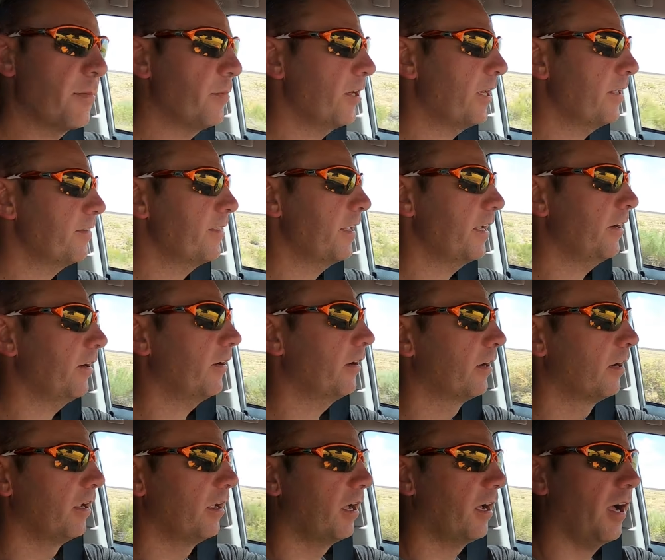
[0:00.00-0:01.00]
exhibit in
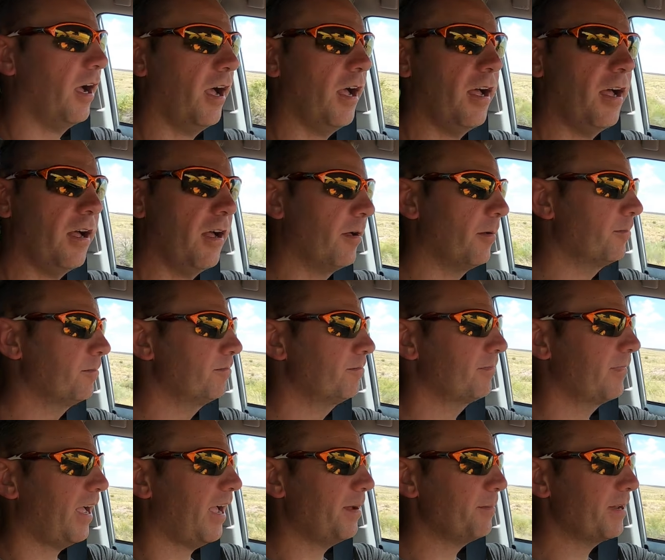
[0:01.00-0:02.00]
there.
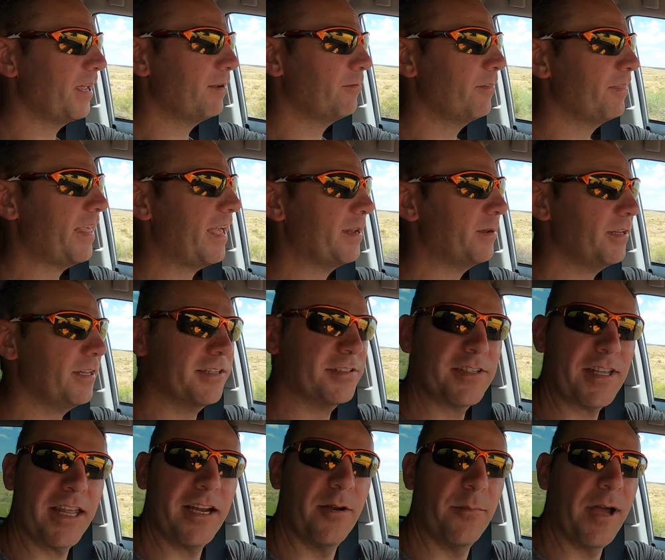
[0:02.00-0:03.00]
Um, I'm not that
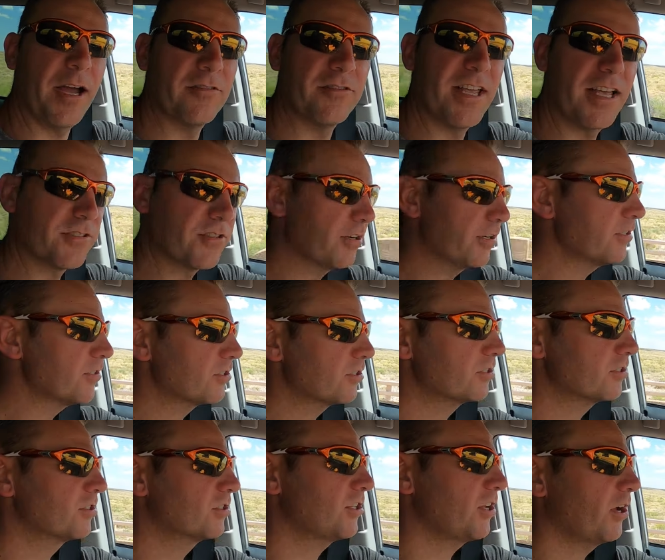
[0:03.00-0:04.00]
excited about
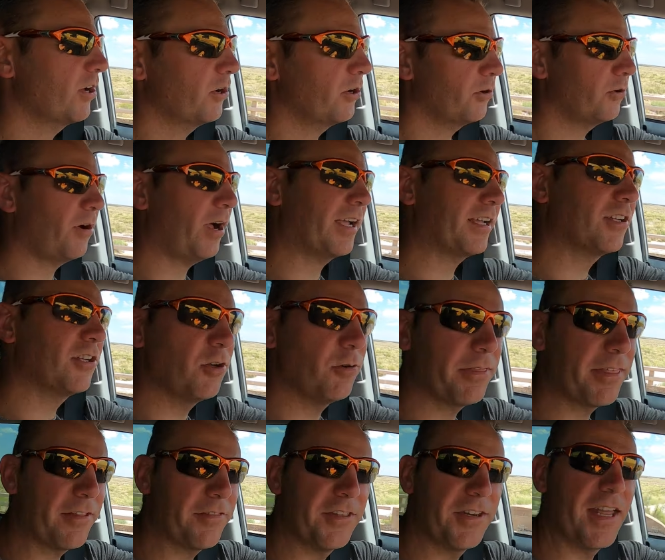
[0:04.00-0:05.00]
deserts, so I
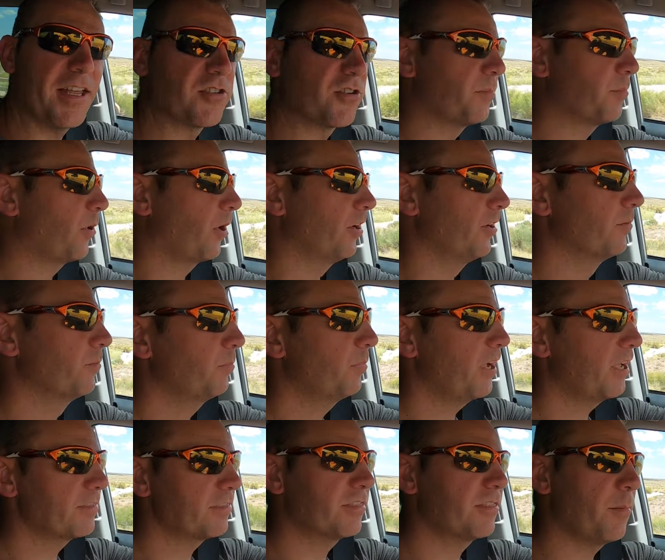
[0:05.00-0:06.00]
could do without the desert part,
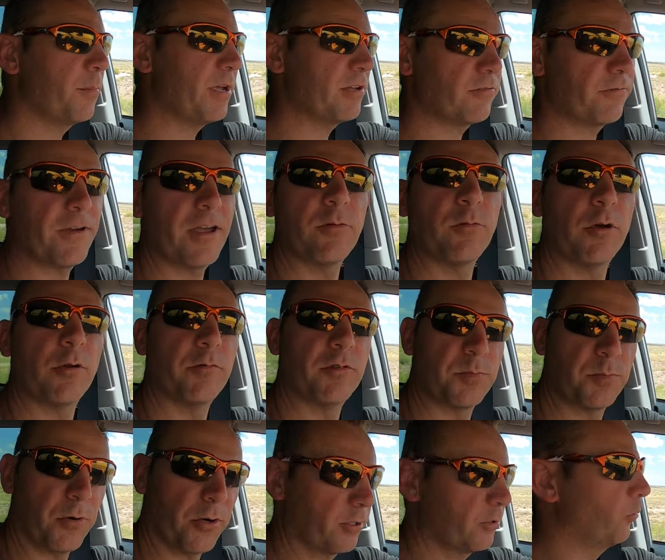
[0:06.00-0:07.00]
but the petrified
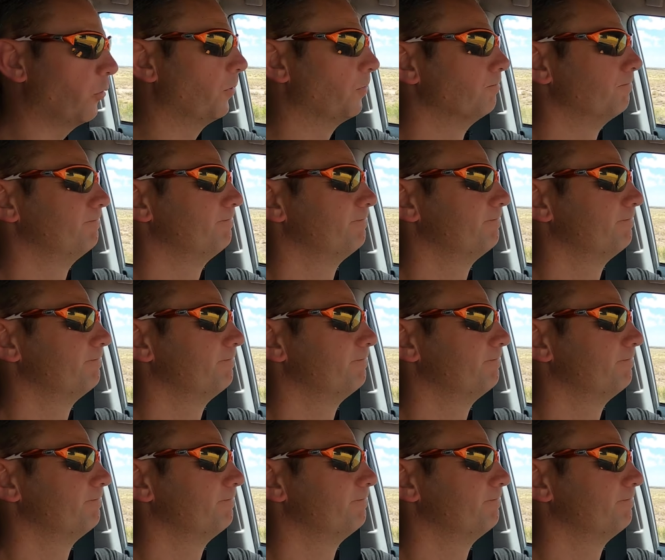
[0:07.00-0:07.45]
wood was pretty cool.